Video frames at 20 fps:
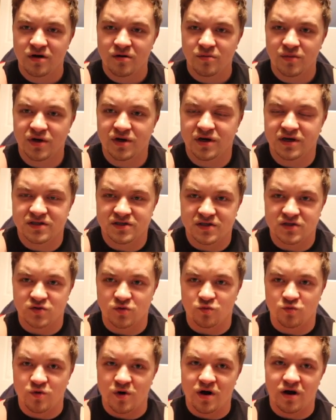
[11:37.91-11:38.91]
because it's
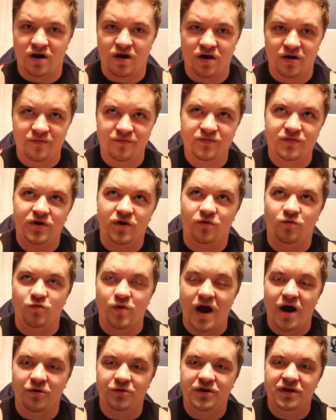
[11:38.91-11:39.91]
a
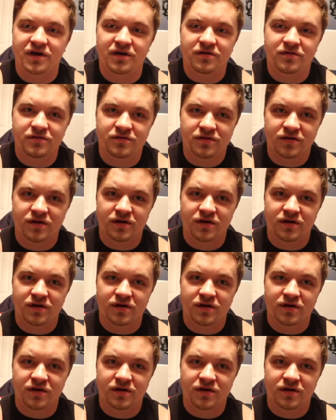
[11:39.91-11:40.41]
rounding,